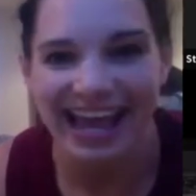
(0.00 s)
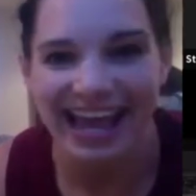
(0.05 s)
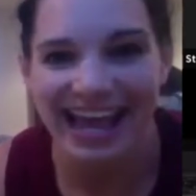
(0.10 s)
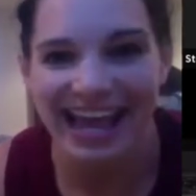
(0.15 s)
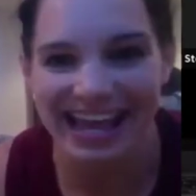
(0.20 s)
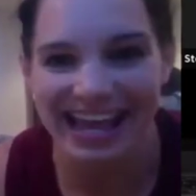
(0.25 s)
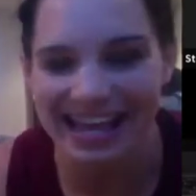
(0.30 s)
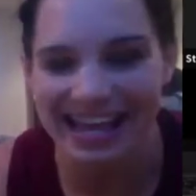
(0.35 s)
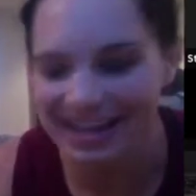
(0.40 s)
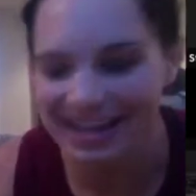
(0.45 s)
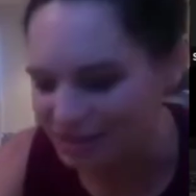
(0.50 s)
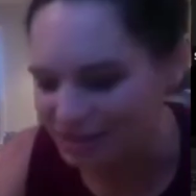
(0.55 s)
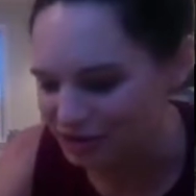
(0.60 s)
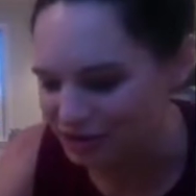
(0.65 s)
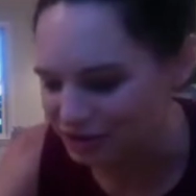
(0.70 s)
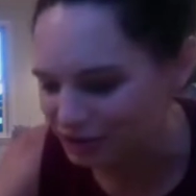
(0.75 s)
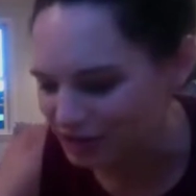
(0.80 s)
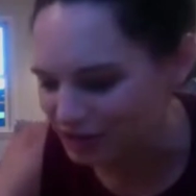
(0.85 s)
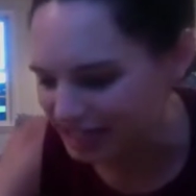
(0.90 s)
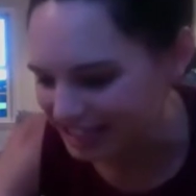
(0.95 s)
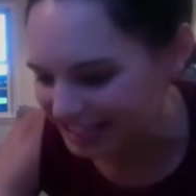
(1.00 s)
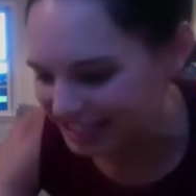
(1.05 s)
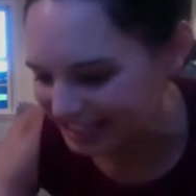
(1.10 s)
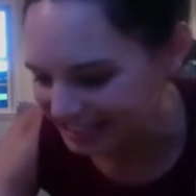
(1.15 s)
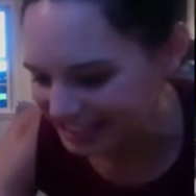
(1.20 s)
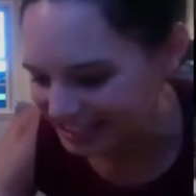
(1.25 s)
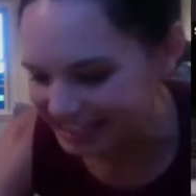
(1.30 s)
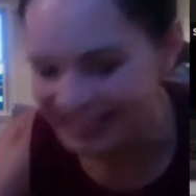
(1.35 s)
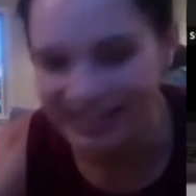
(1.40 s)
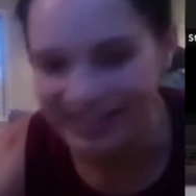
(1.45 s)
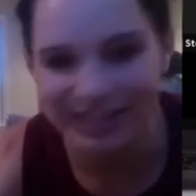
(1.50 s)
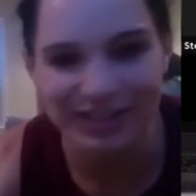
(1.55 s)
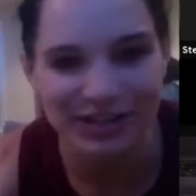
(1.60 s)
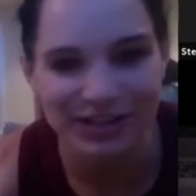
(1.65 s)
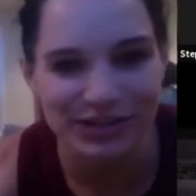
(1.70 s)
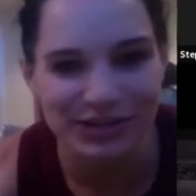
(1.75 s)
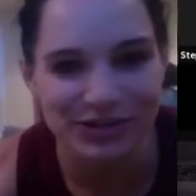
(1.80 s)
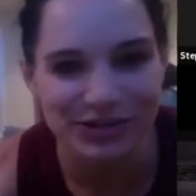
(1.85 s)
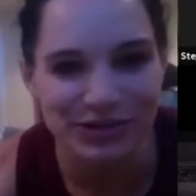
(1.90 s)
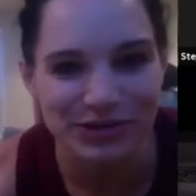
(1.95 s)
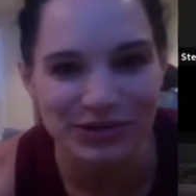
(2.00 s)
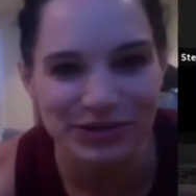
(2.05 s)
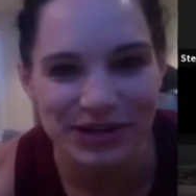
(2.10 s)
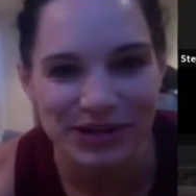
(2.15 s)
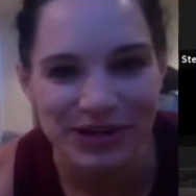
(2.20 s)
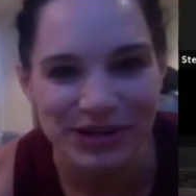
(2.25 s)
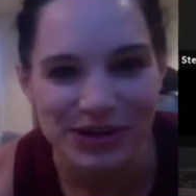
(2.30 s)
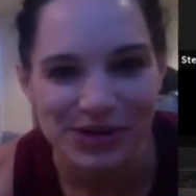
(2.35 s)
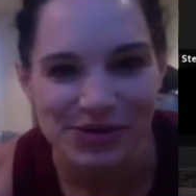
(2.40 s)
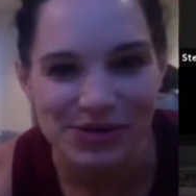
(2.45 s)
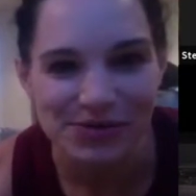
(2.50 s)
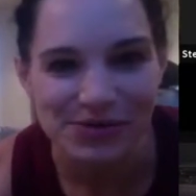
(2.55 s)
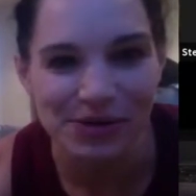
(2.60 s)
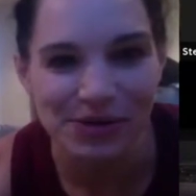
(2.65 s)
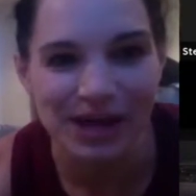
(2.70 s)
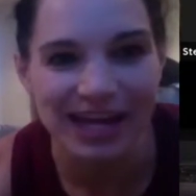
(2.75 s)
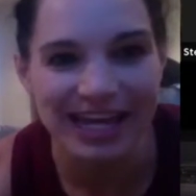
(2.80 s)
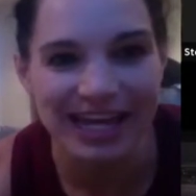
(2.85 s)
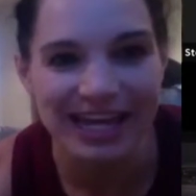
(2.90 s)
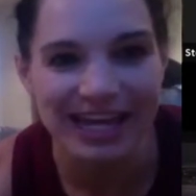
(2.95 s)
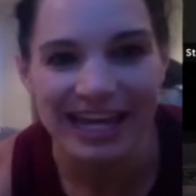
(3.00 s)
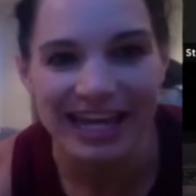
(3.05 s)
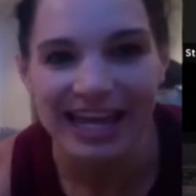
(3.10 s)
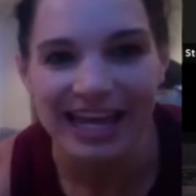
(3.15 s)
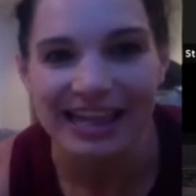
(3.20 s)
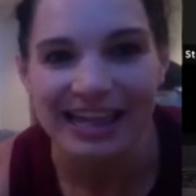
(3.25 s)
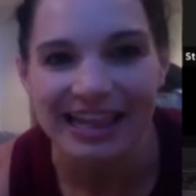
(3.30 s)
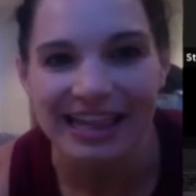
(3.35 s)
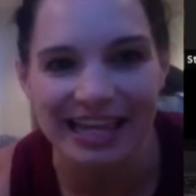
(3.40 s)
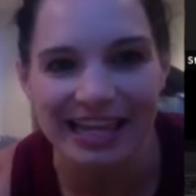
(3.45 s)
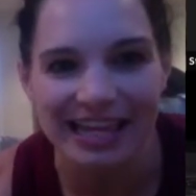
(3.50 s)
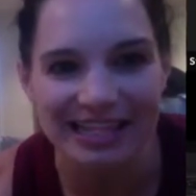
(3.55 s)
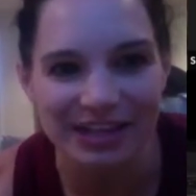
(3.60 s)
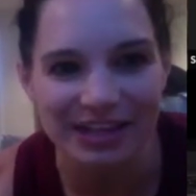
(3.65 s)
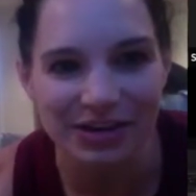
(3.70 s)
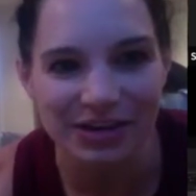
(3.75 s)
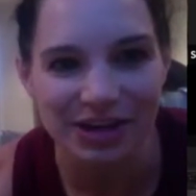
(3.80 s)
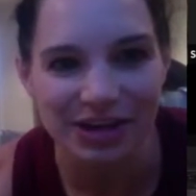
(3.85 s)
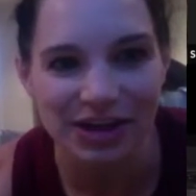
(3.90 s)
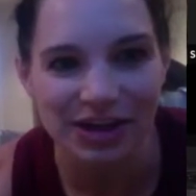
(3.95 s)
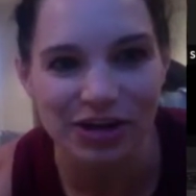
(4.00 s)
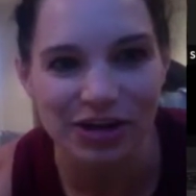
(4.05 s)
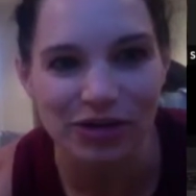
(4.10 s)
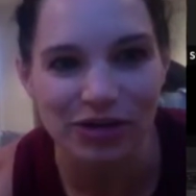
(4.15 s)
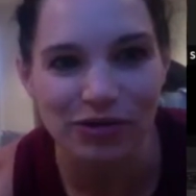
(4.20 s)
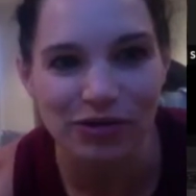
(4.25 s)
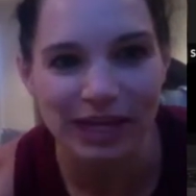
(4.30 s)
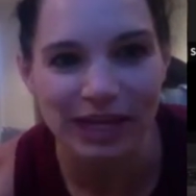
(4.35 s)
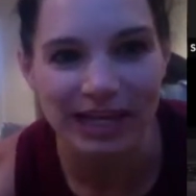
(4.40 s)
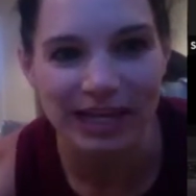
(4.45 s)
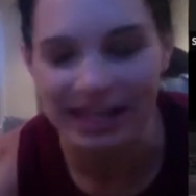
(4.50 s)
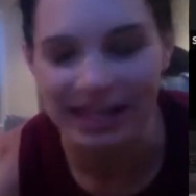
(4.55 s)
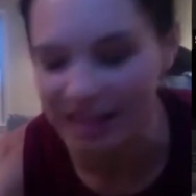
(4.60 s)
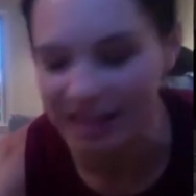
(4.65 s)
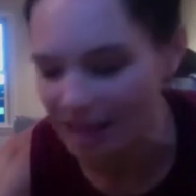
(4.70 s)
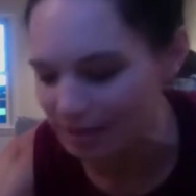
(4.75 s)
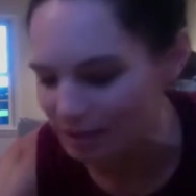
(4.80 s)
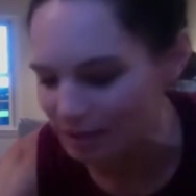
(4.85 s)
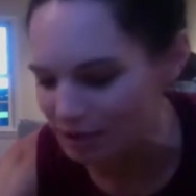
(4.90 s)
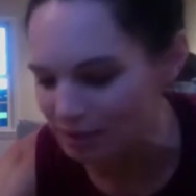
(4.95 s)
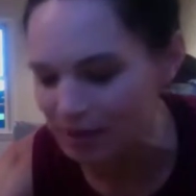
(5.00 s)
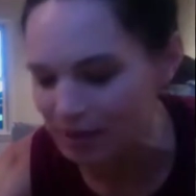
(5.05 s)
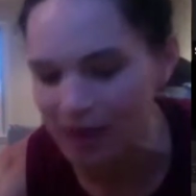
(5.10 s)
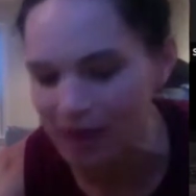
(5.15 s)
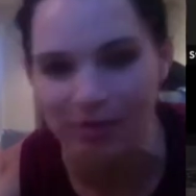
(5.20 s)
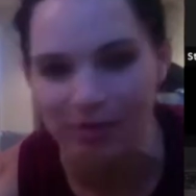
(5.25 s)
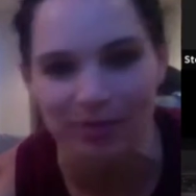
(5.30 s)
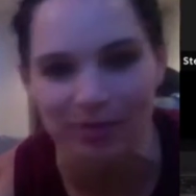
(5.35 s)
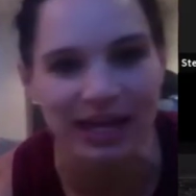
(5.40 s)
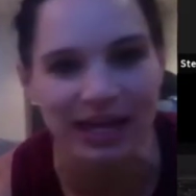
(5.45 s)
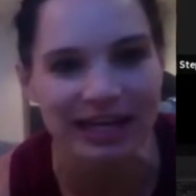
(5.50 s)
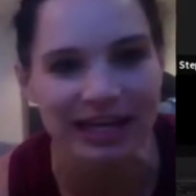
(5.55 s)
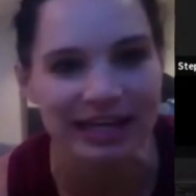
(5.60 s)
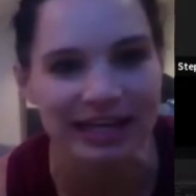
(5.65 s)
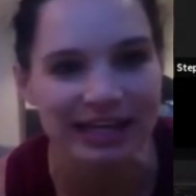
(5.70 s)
In three, two, one, let's go, y'all. Cricket climber to power plank.